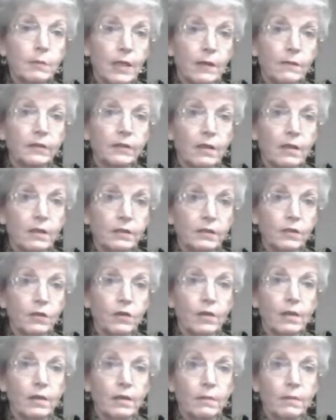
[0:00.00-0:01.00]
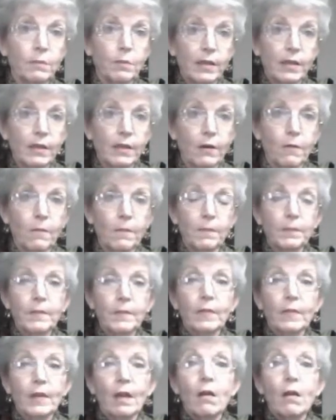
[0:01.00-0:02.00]
level is also going to be low.
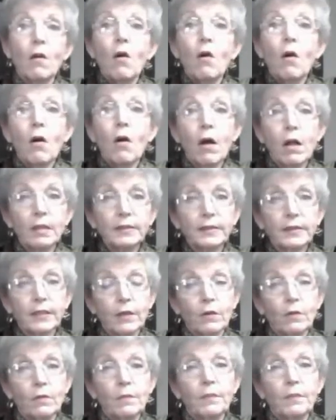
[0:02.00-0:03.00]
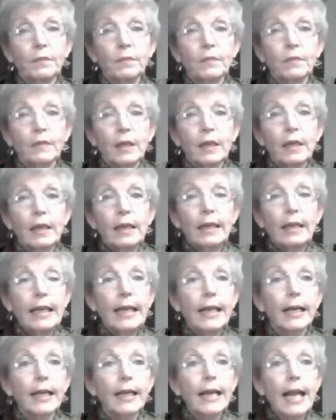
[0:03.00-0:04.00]
Also,
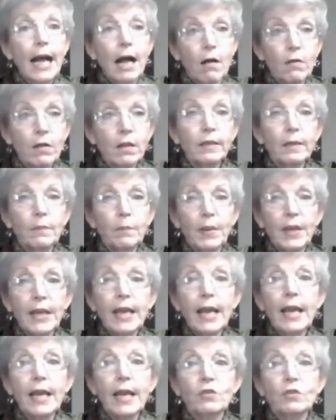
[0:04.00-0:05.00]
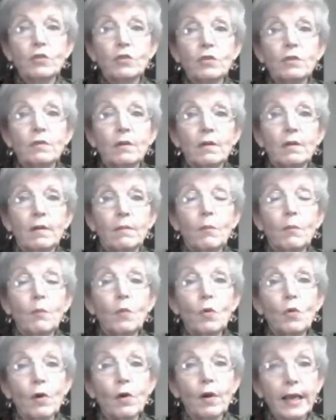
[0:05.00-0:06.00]
in an alkaline pH,
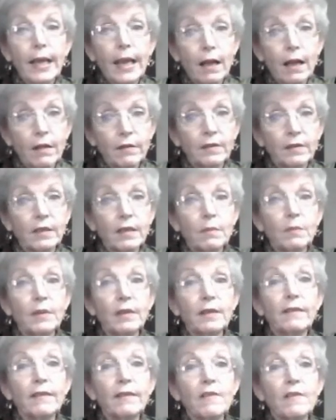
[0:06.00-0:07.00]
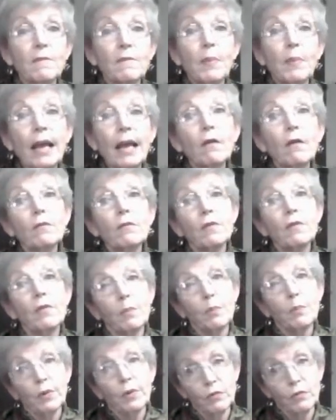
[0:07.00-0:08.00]
more calcium is even bound to the
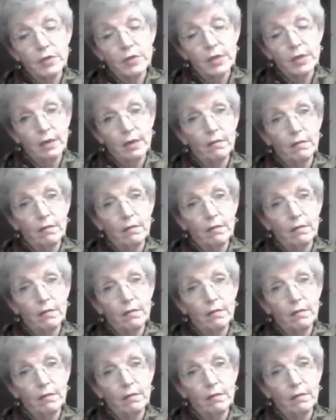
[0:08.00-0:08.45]
protein,